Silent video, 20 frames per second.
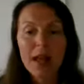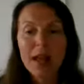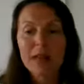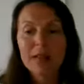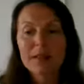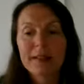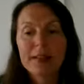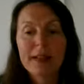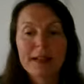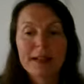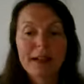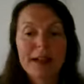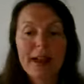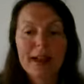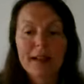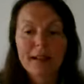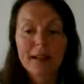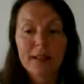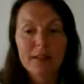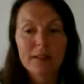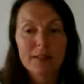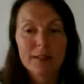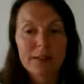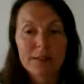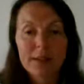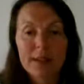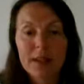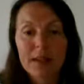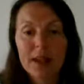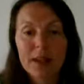and daily activity.
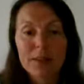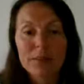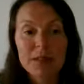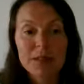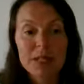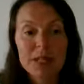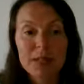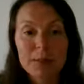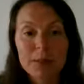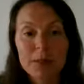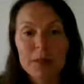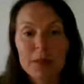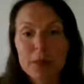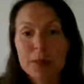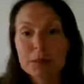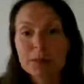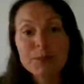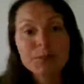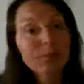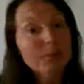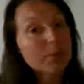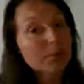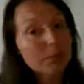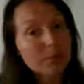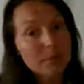But it helps to keep you